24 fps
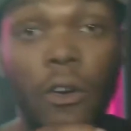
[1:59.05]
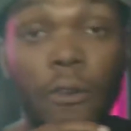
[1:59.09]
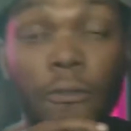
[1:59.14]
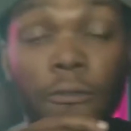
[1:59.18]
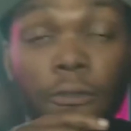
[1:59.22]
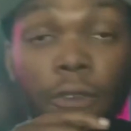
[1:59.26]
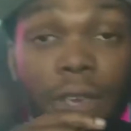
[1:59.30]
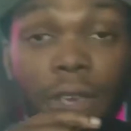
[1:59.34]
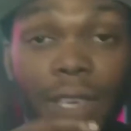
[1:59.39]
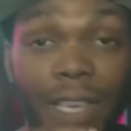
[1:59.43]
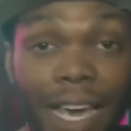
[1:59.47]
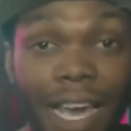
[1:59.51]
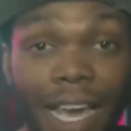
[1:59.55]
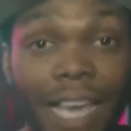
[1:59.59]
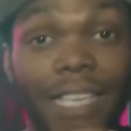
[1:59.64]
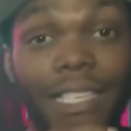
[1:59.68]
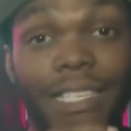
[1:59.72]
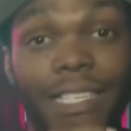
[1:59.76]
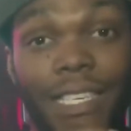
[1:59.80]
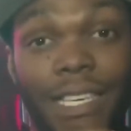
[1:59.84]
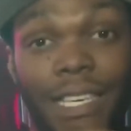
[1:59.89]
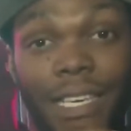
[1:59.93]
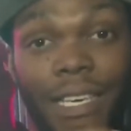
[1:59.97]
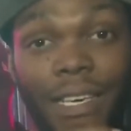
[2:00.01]

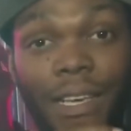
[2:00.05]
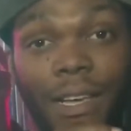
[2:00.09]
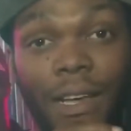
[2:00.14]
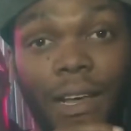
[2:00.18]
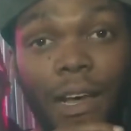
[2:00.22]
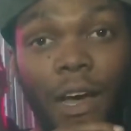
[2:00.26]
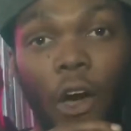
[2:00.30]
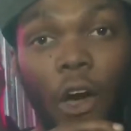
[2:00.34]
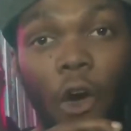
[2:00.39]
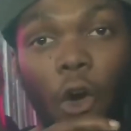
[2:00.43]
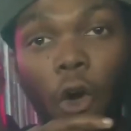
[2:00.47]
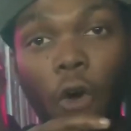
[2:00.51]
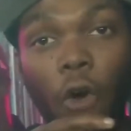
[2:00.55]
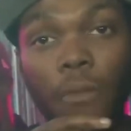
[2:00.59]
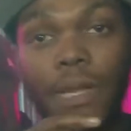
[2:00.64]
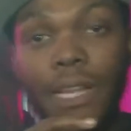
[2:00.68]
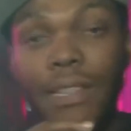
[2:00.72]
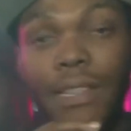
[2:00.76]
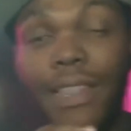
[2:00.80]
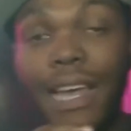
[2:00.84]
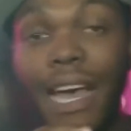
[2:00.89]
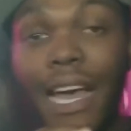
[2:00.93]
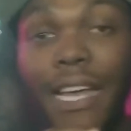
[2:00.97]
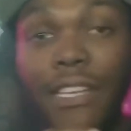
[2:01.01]
Fugazi, I hope they
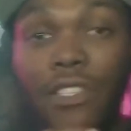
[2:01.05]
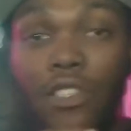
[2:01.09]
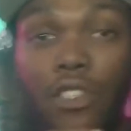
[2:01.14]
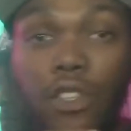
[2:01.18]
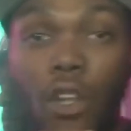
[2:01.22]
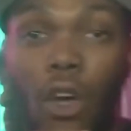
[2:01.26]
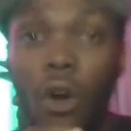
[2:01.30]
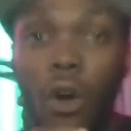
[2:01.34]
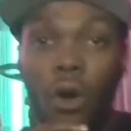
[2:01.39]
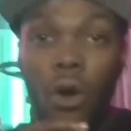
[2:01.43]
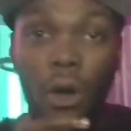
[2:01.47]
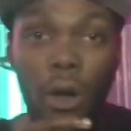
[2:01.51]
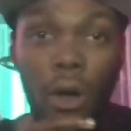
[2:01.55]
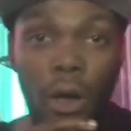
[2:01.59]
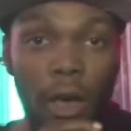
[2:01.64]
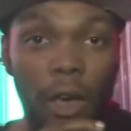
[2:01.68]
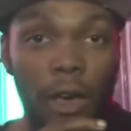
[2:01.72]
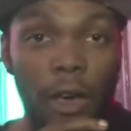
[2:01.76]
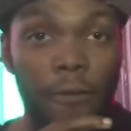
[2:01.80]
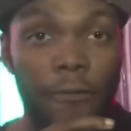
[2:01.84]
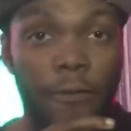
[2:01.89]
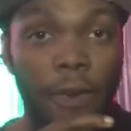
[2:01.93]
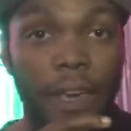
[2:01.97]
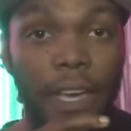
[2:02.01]
die slow.
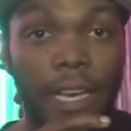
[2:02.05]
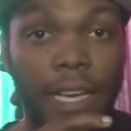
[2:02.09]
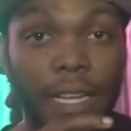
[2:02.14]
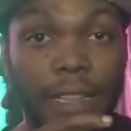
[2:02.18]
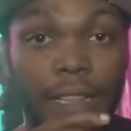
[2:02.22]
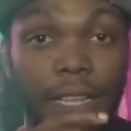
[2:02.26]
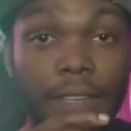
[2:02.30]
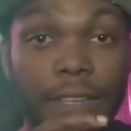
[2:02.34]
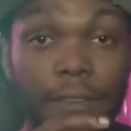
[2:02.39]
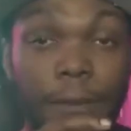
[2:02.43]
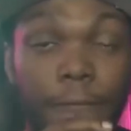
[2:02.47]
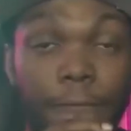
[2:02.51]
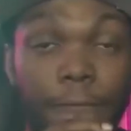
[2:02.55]
Faker than the